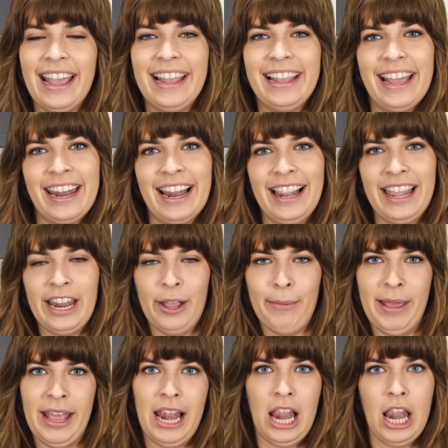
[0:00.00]
and get a little
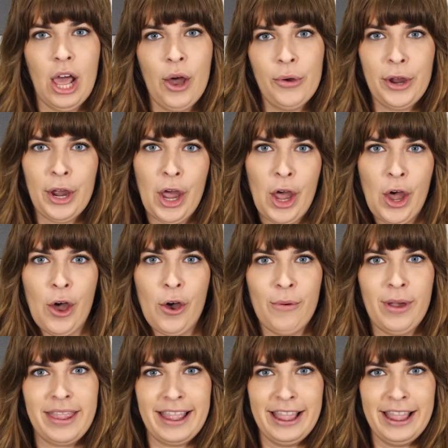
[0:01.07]
bit loco with